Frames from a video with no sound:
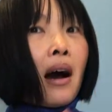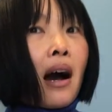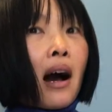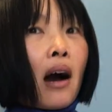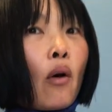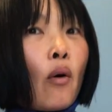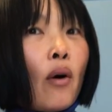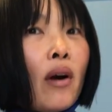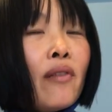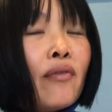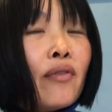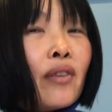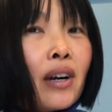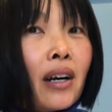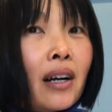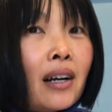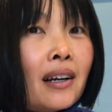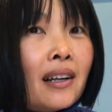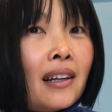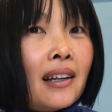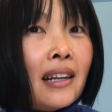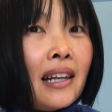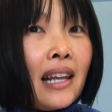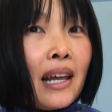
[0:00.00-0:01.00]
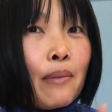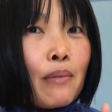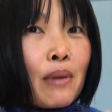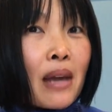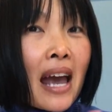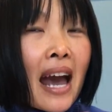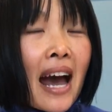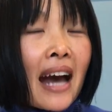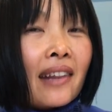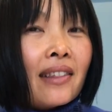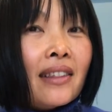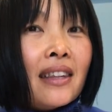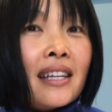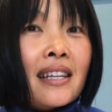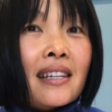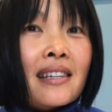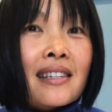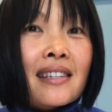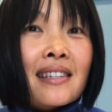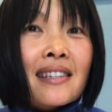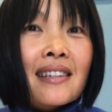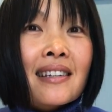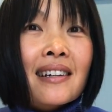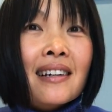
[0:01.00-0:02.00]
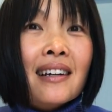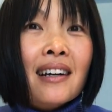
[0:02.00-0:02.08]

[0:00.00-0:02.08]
However, let me add this.